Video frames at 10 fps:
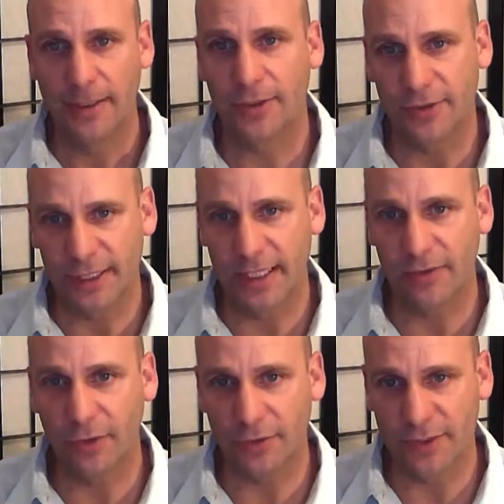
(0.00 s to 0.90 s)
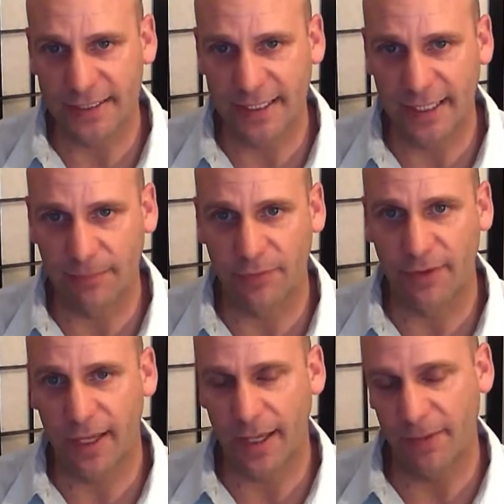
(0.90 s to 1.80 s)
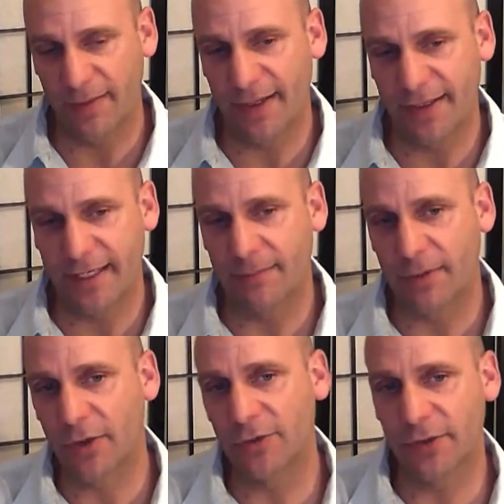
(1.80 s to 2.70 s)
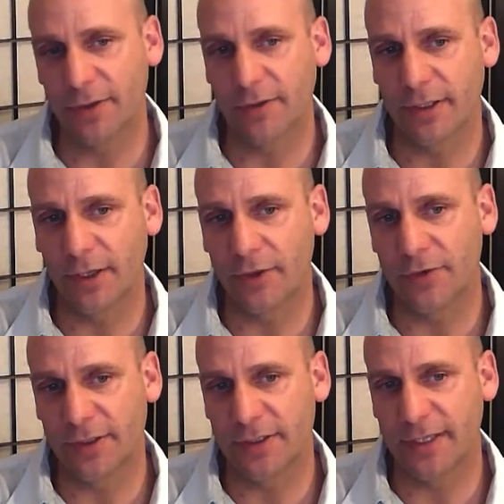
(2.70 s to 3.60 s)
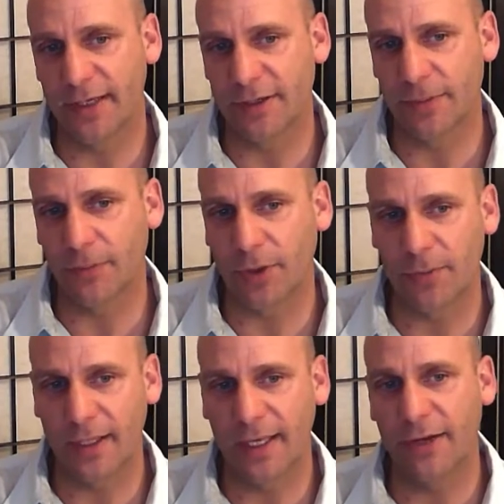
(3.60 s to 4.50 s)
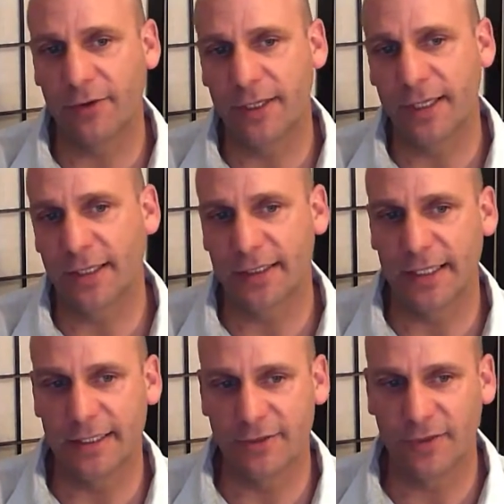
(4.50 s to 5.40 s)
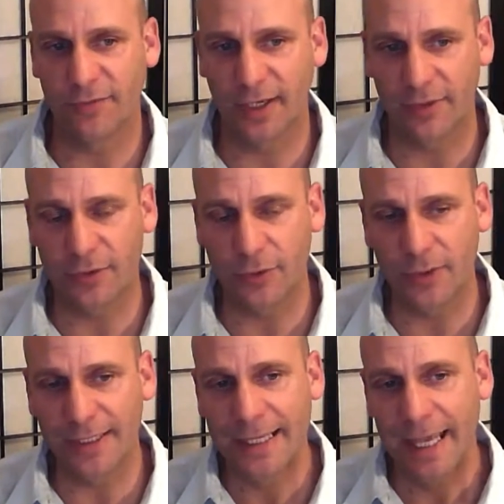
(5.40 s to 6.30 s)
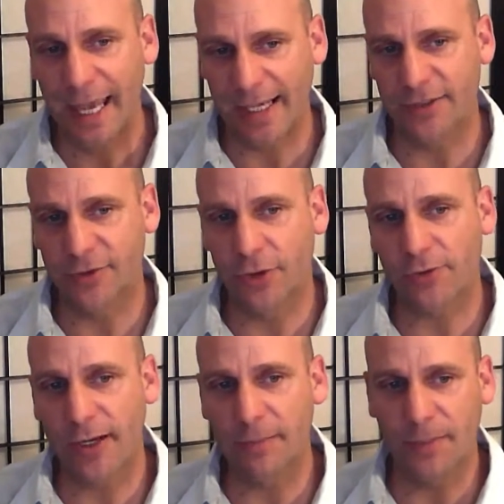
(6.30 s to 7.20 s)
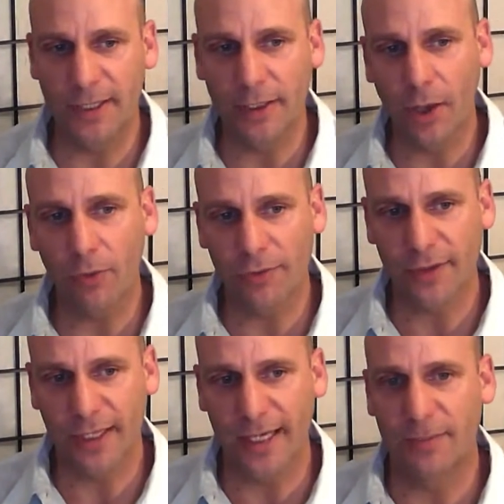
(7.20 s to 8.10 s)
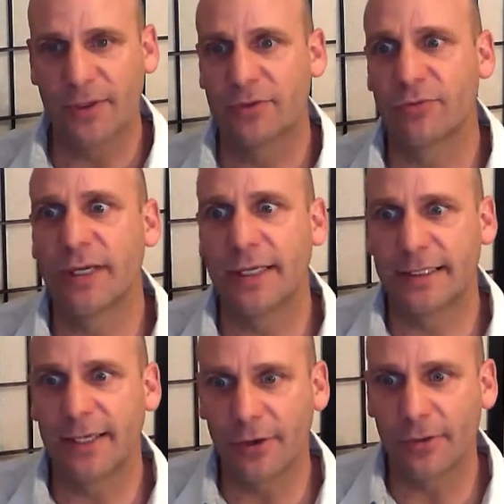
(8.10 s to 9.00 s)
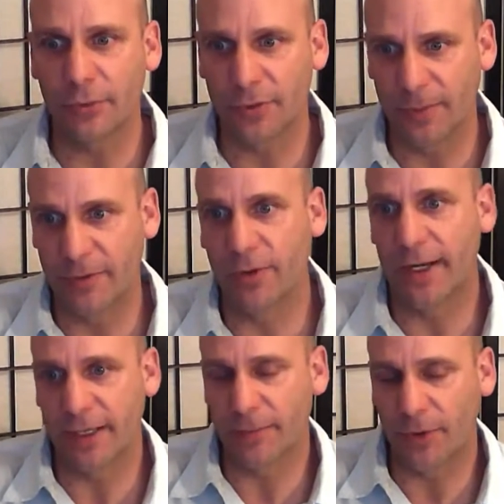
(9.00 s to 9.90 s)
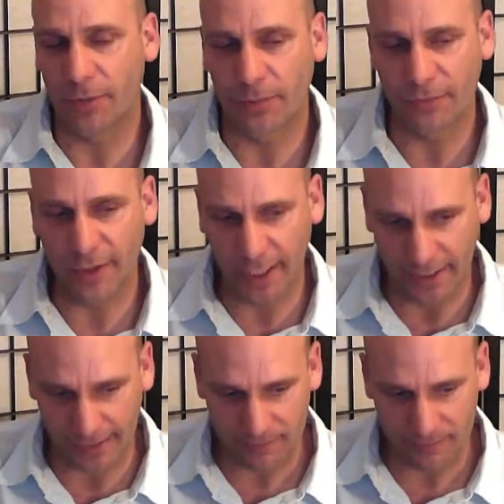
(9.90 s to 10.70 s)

Because again, those are setups, and they take him closer down to the bottom of the ladder and getting his head shoved down the toilet. And it's not great being lower on the ladder, but it's really terrible to be right at the bottom of the ladder.